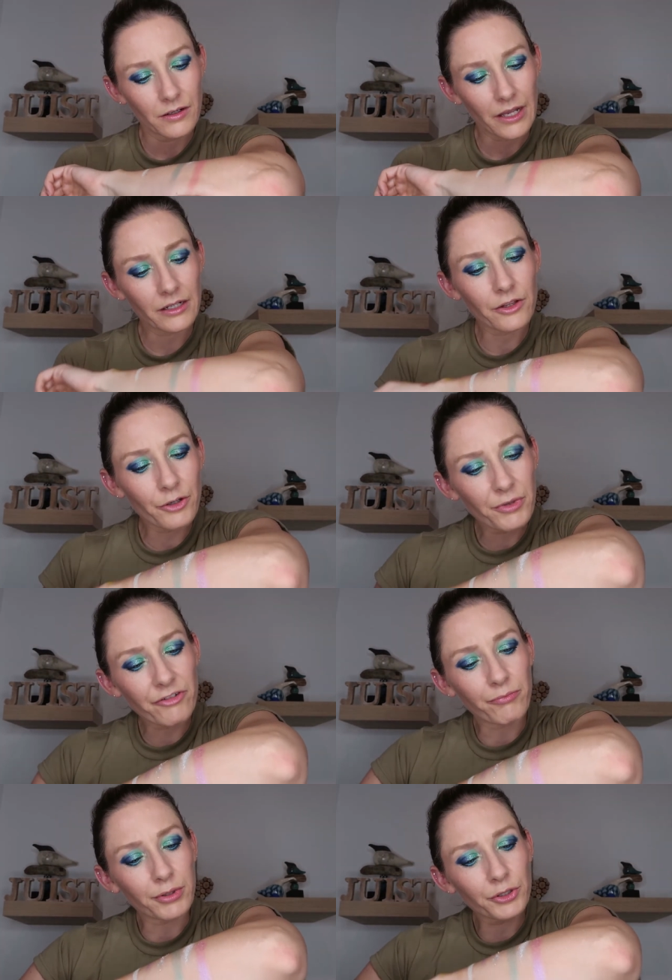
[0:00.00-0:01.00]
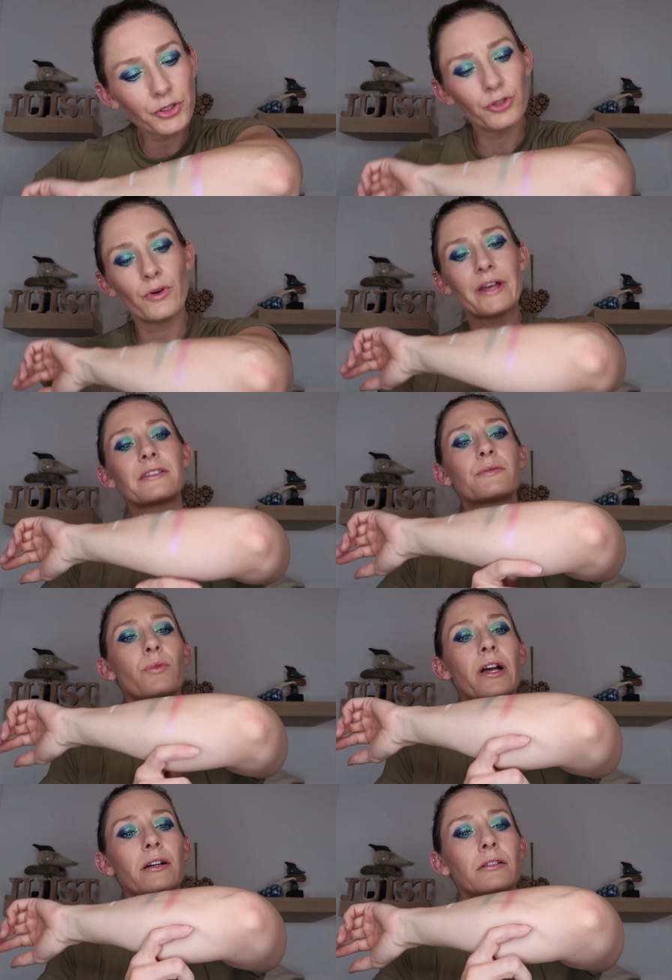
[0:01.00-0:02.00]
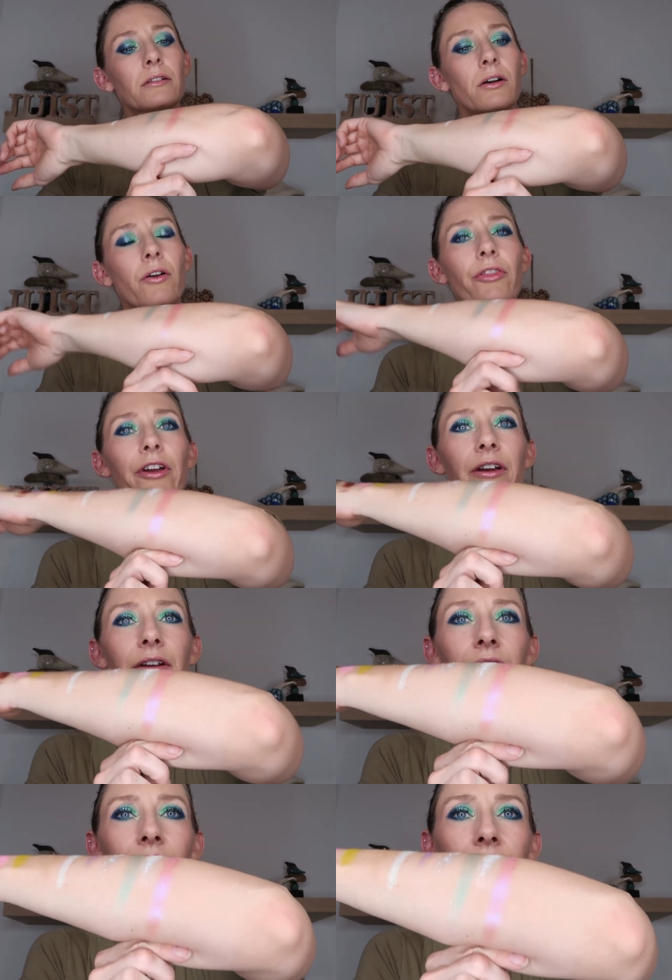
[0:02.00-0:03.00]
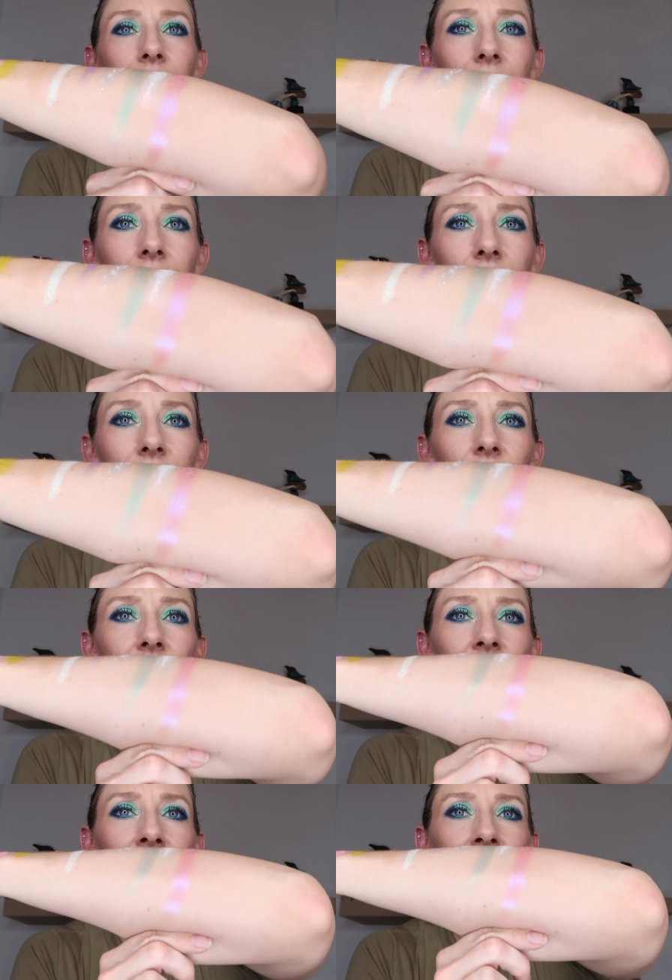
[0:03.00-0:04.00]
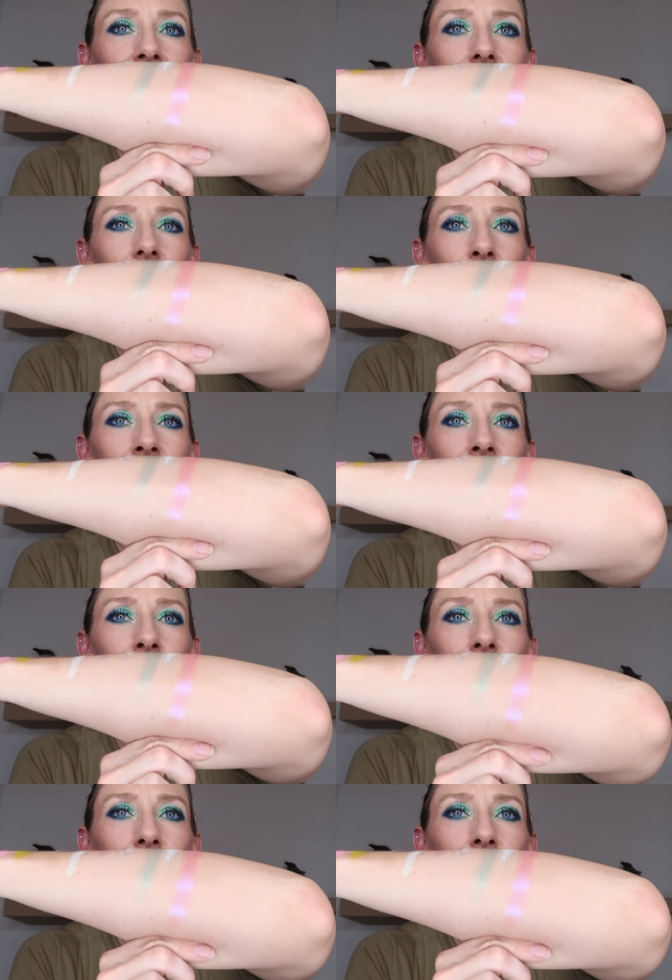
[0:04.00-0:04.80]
And a little bit of blue as well on there. So you can definitely see a little bit of the